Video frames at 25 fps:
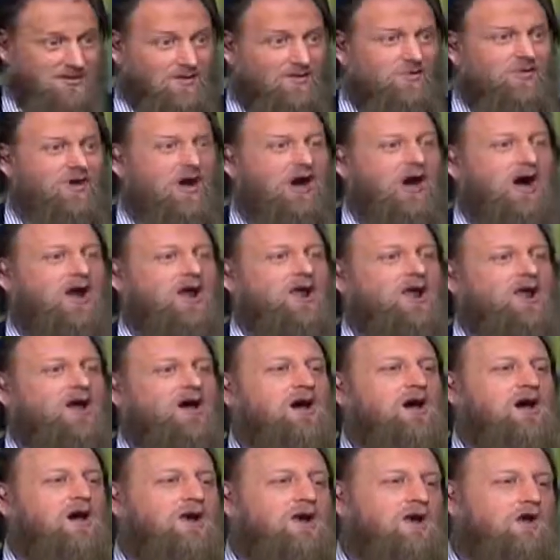that Allah
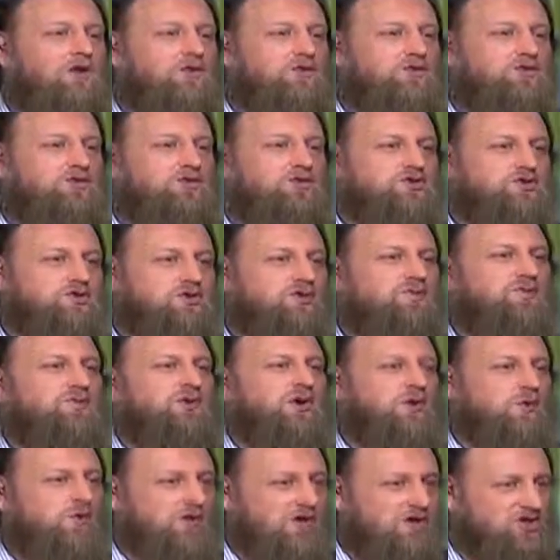alone should
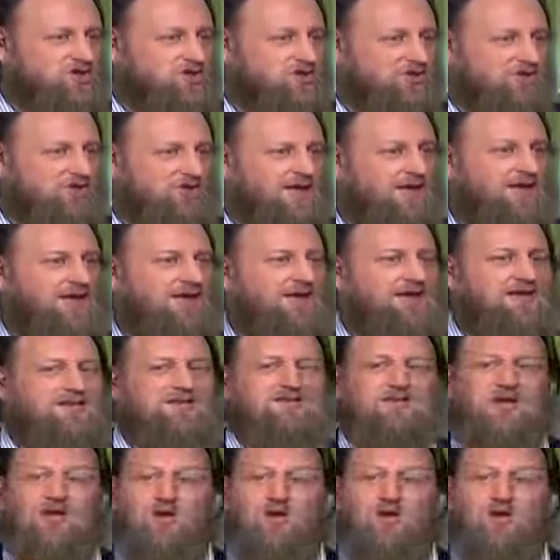be worshipped, that He is the